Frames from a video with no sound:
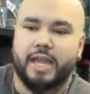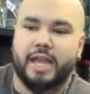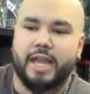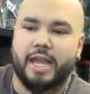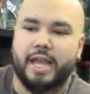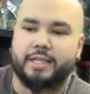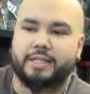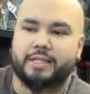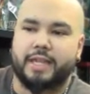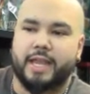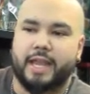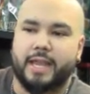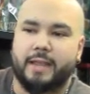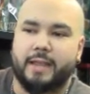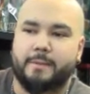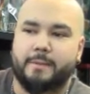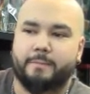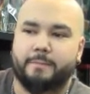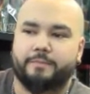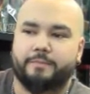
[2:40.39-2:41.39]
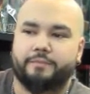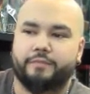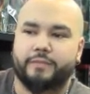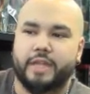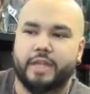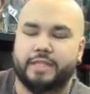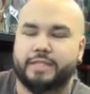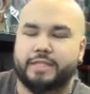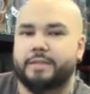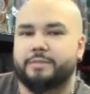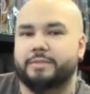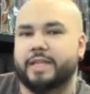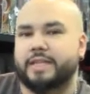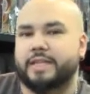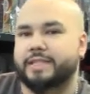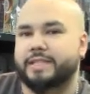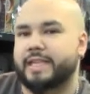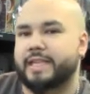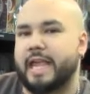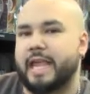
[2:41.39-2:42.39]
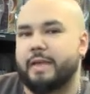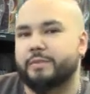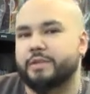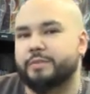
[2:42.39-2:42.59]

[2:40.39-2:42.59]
it's like it seems like Sam